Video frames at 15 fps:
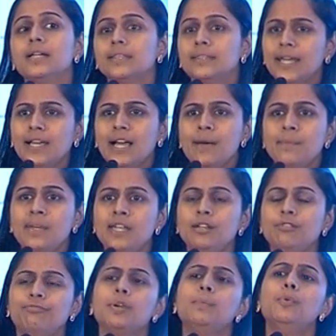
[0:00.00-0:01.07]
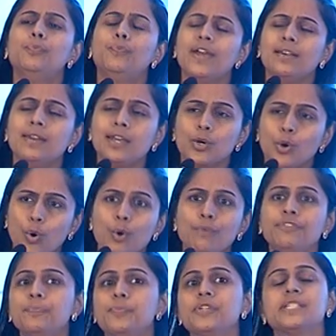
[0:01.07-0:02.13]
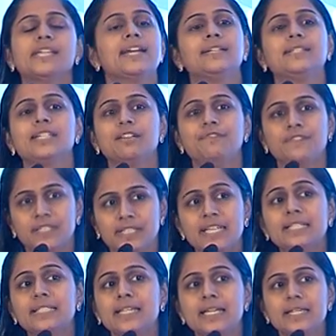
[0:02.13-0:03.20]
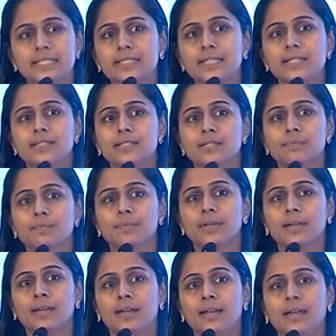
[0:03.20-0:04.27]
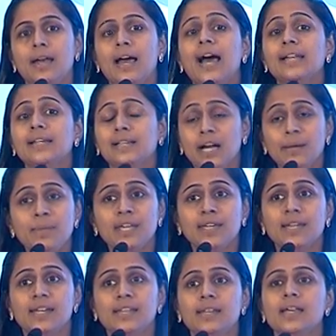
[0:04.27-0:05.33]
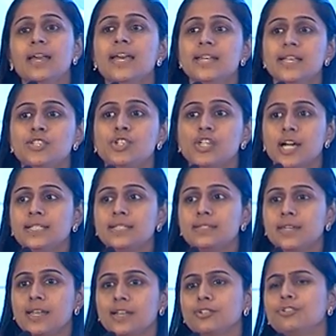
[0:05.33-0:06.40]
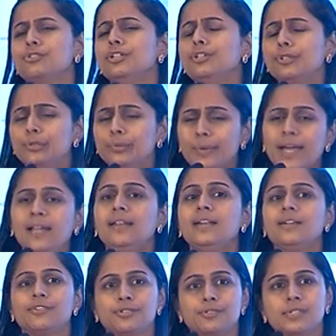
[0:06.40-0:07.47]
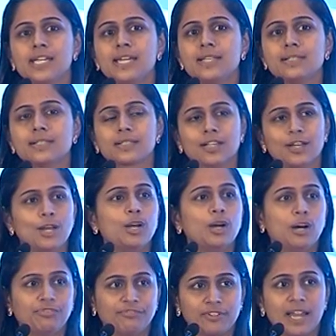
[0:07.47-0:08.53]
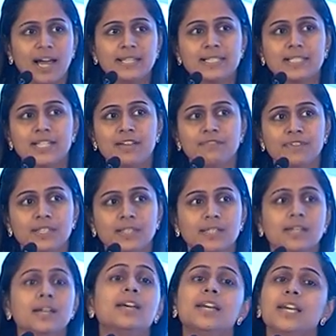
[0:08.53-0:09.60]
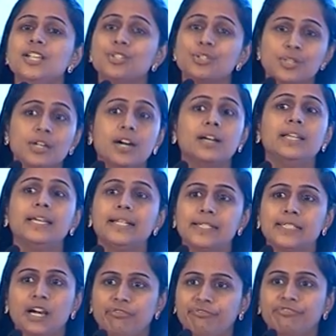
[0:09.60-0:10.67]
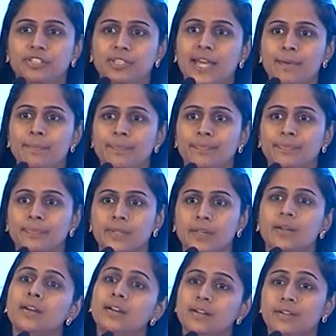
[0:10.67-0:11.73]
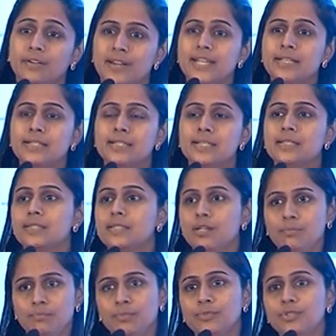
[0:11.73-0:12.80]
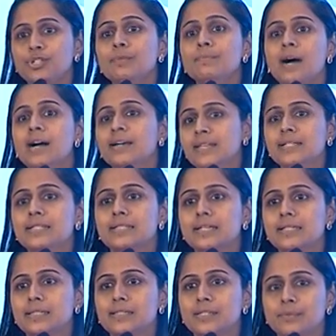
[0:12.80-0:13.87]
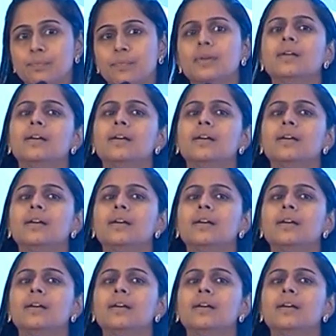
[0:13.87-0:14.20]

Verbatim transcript: They come in from a very overprotective CCE system and coming in and adjusting to the grueling routines of class 11th is really tough for them. Grade system to marking system.